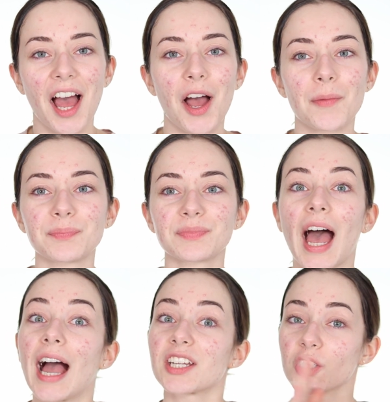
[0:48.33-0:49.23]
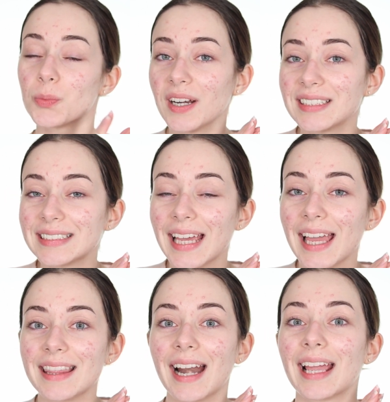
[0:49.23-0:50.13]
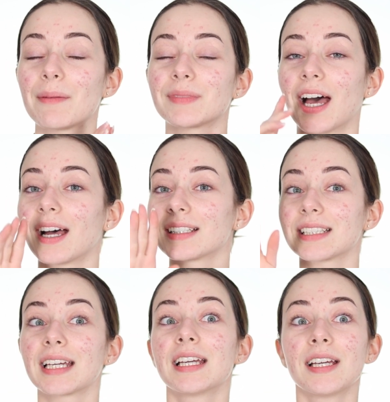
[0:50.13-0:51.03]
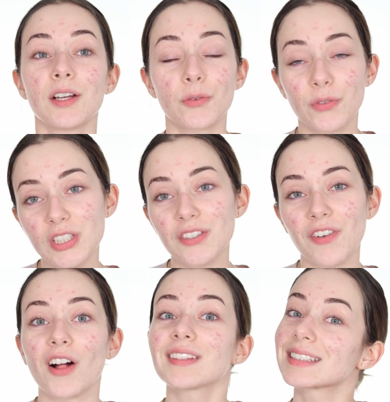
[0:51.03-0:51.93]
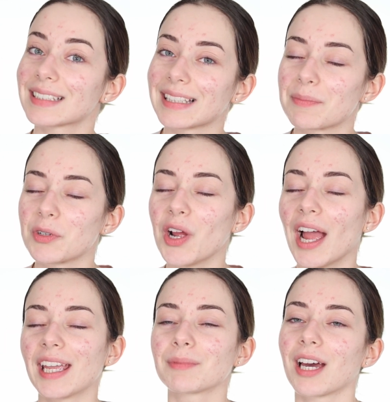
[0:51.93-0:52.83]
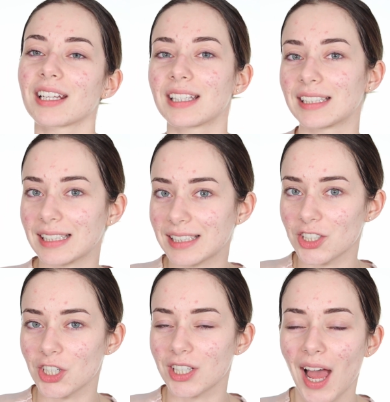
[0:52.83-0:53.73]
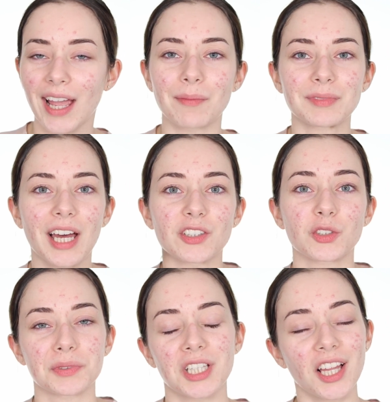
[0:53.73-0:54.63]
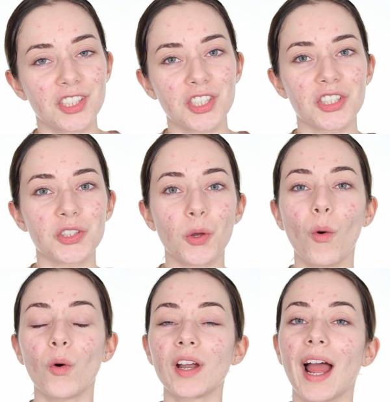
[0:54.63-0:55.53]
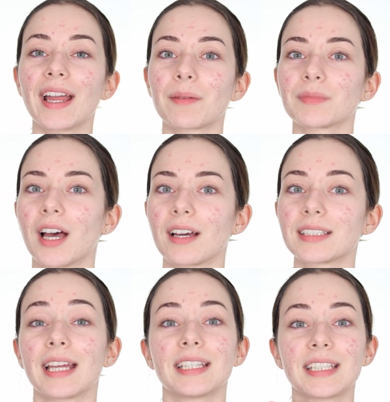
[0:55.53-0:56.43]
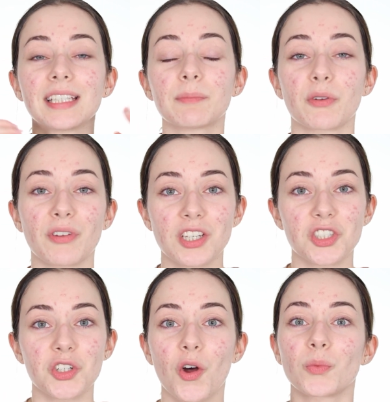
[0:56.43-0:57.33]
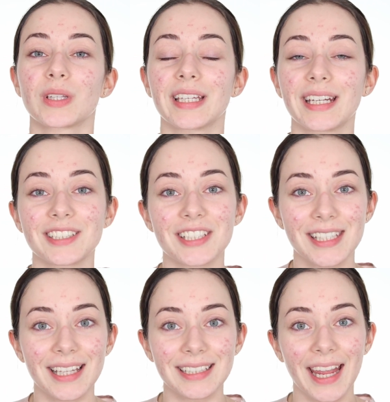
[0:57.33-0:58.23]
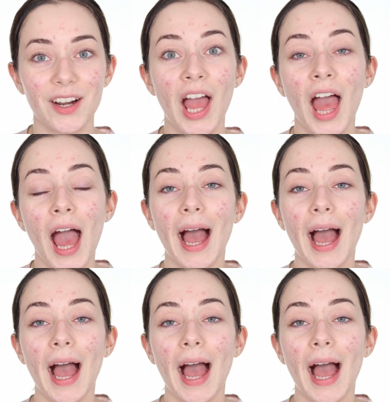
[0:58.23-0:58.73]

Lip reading: I just want to say that I am not, first of all, disclaimer, I am not an esthetician, I am not a dermatologist, or I am not any professional related to skincare.